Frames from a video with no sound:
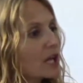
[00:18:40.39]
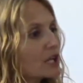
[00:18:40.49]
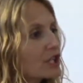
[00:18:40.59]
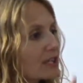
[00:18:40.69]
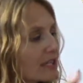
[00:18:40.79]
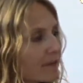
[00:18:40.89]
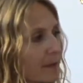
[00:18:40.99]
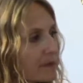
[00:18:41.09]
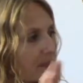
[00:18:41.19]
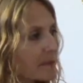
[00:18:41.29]
just to give
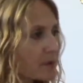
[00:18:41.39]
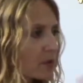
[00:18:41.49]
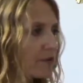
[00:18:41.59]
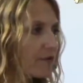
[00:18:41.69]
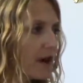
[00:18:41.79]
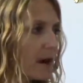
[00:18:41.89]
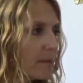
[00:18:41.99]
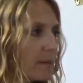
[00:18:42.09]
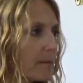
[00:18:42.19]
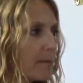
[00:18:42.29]
people some sort of
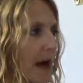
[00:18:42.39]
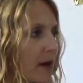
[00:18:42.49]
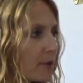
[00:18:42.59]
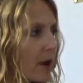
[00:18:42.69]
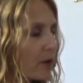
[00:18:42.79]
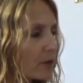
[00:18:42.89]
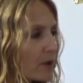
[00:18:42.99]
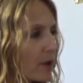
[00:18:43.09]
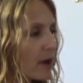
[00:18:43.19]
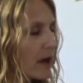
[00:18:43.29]

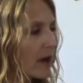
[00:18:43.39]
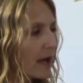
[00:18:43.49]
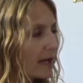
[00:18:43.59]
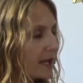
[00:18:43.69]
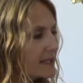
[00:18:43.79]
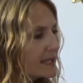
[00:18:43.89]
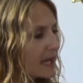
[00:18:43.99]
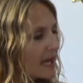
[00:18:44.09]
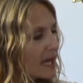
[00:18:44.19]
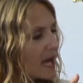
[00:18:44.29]
background or an
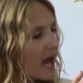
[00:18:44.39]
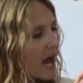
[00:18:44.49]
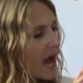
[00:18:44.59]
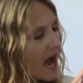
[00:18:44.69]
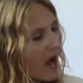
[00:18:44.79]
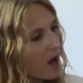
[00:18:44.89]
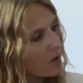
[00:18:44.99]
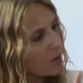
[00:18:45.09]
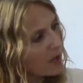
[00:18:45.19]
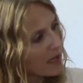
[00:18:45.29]
idea,
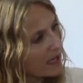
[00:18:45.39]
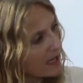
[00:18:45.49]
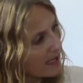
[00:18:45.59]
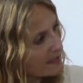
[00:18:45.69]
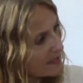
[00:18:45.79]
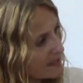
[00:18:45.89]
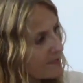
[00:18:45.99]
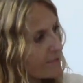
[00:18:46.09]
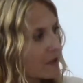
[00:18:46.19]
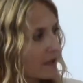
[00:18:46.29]
how is it
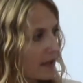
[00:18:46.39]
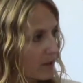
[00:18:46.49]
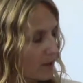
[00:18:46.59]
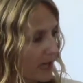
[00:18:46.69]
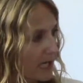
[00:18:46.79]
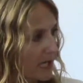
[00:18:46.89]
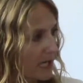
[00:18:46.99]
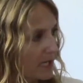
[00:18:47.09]
different than Reiki?